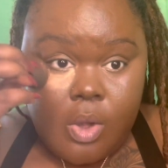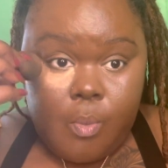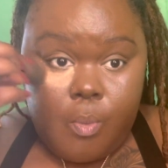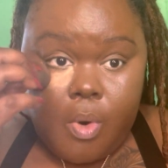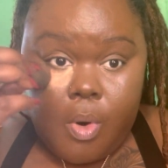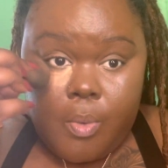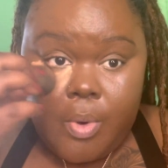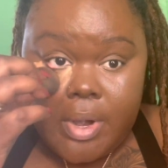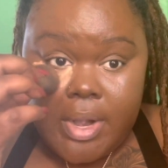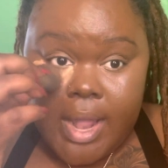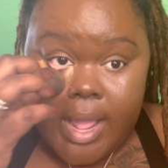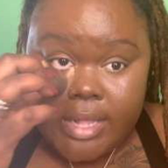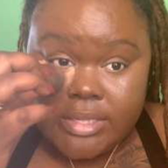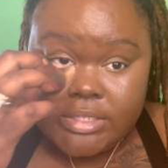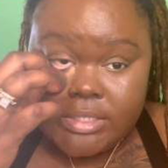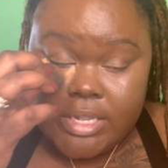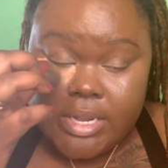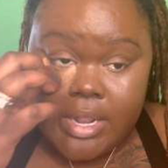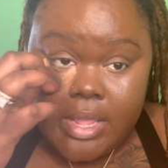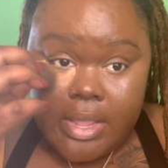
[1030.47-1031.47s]
where we're not
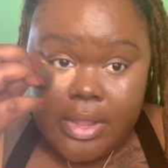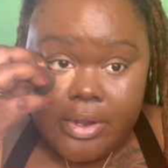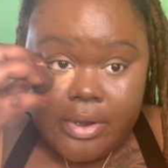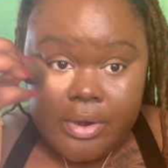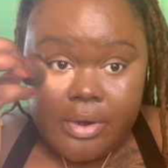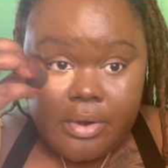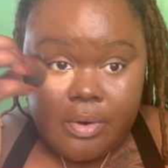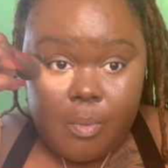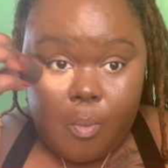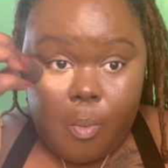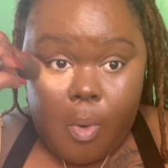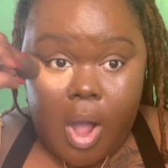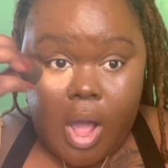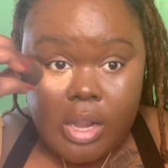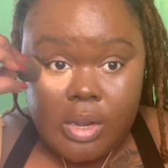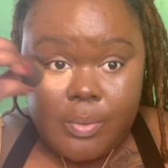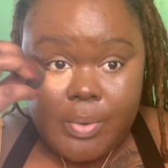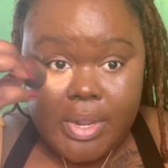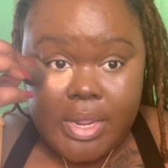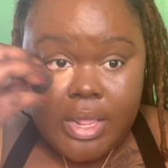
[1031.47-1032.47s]
sitting here
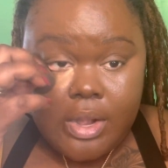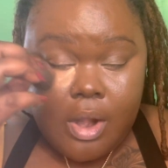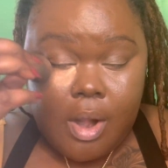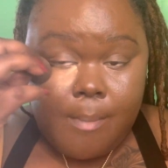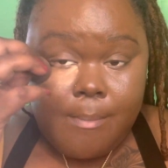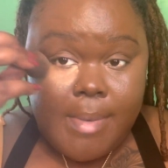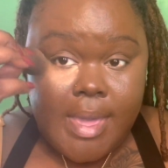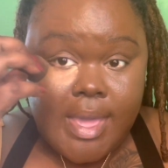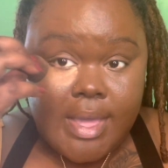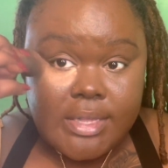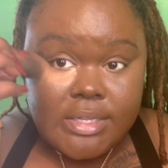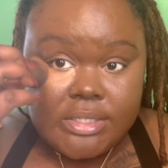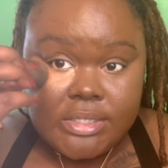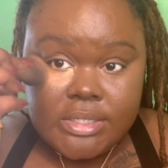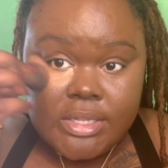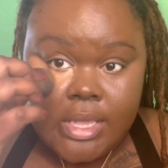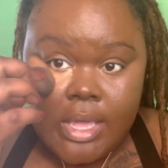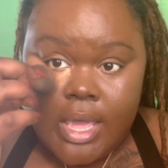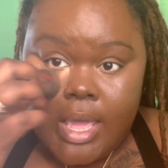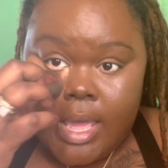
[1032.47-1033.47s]
wallowing in our
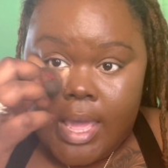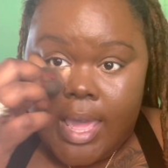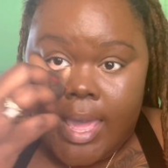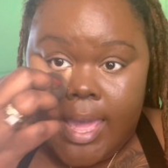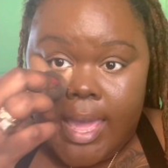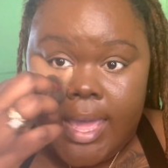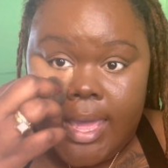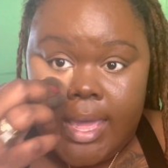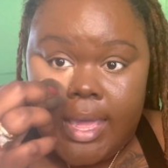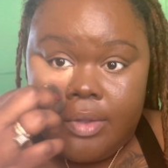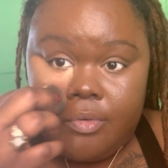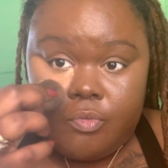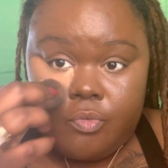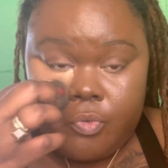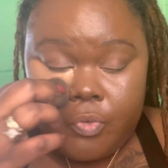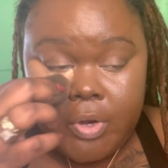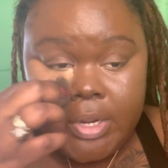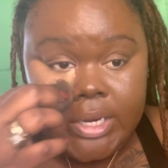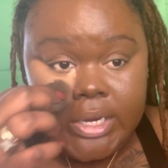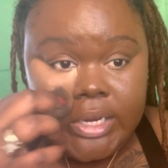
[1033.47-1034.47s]
mess
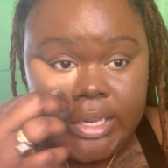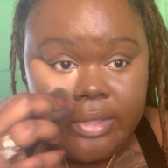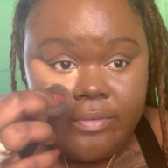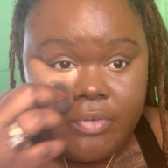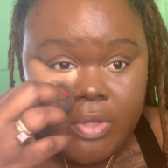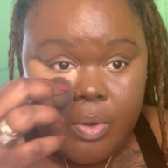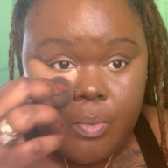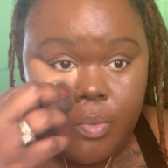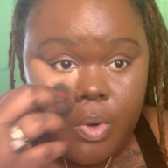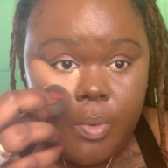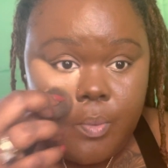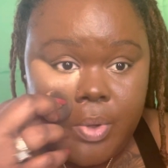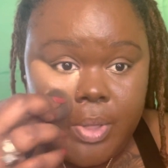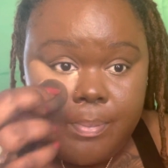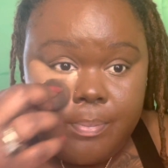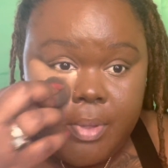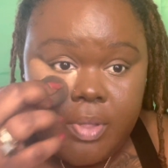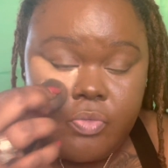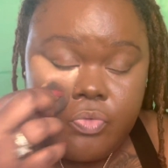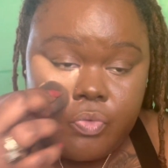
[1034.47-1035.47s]
and reliving what
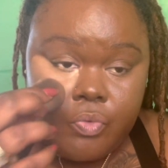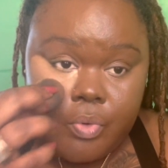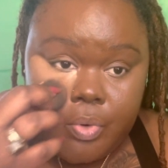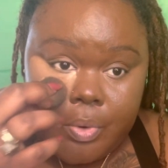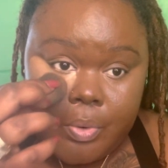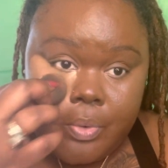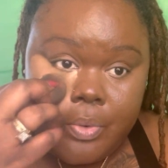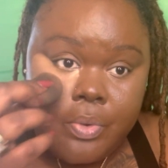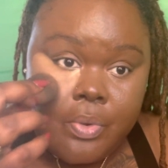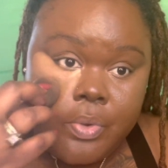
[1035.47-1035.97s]
we've been through.